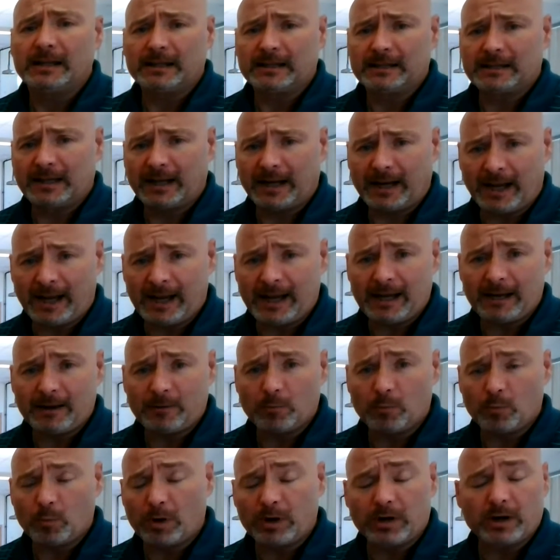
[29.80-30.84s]
Today,
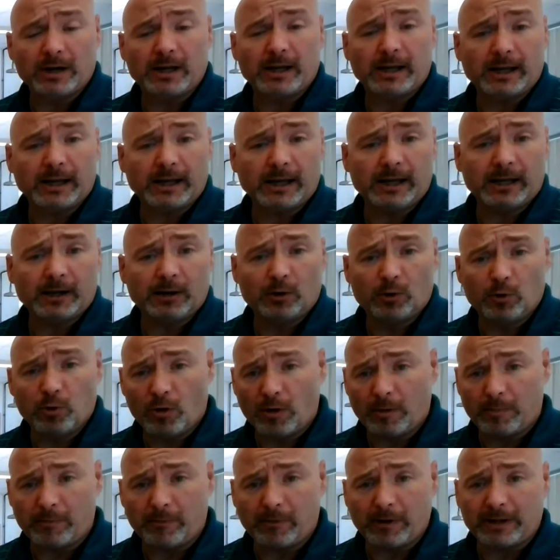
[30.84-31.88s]
we're going to
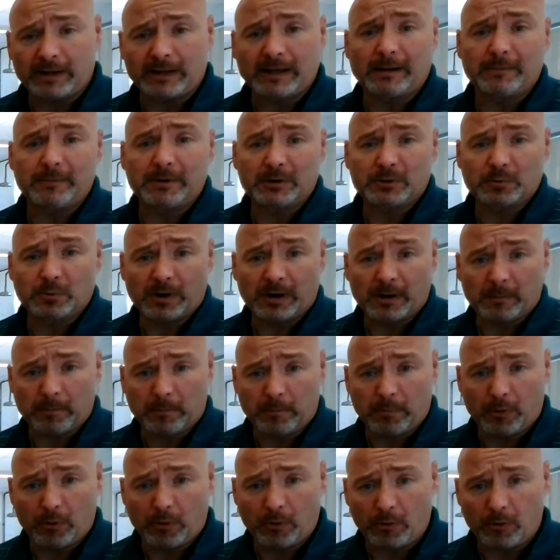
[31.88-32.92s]
incorporate. That means we're going to
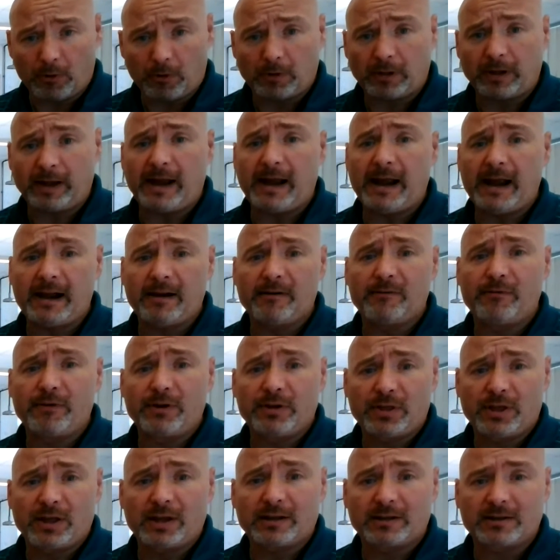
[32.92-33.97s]
pull
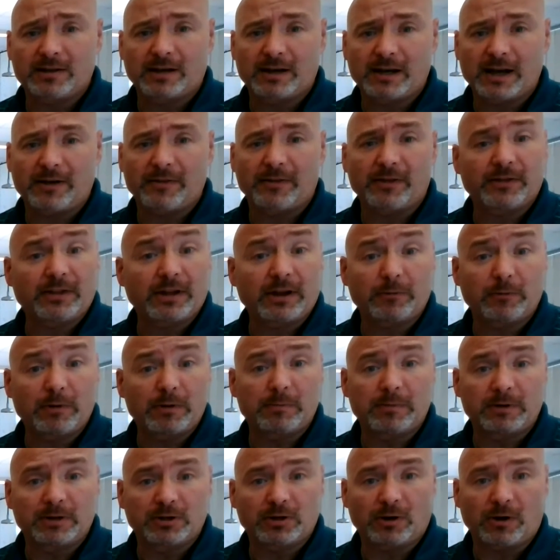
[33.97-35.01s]
everything together that we've
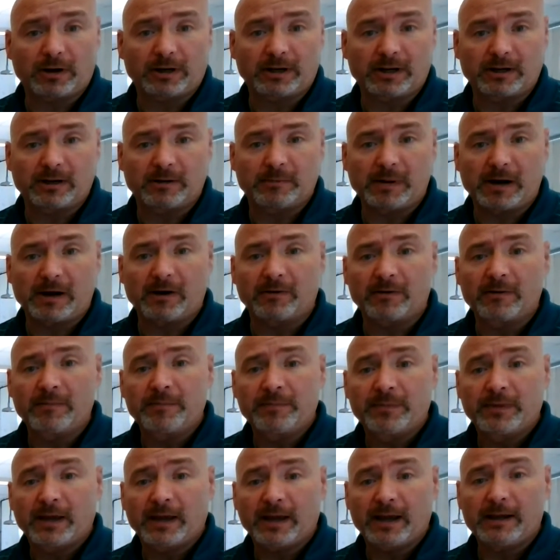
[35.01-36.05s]
been talking about
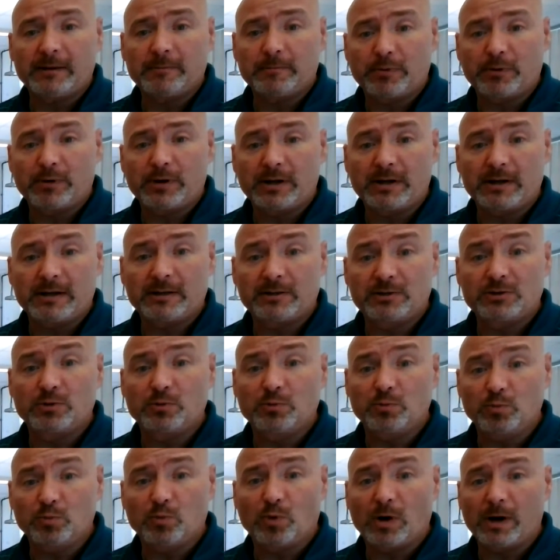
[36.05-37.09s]
and put it into
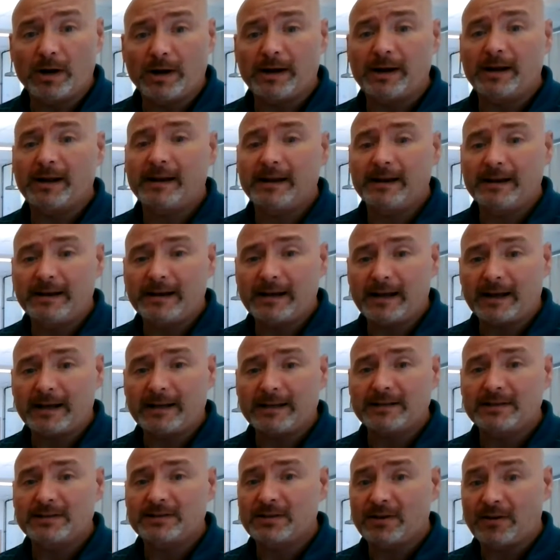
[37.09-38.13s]
one
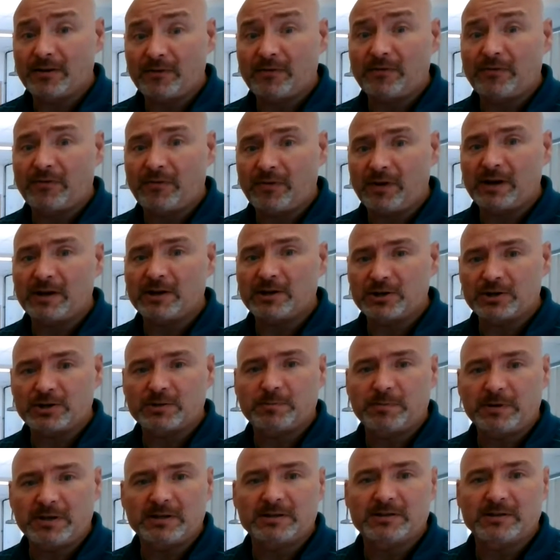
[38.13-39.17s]
nice finished
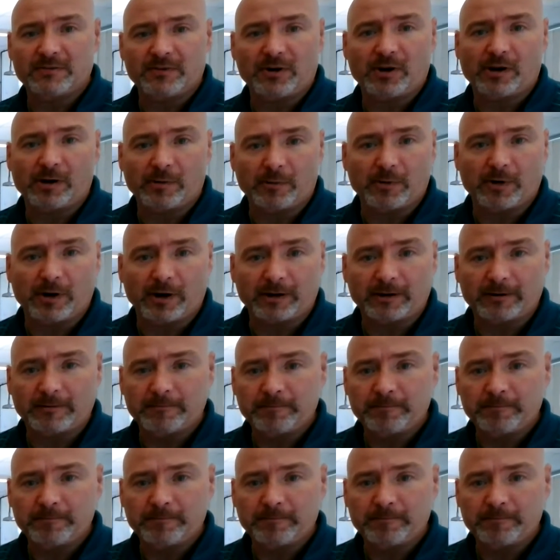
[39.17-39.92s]
piece of artwork.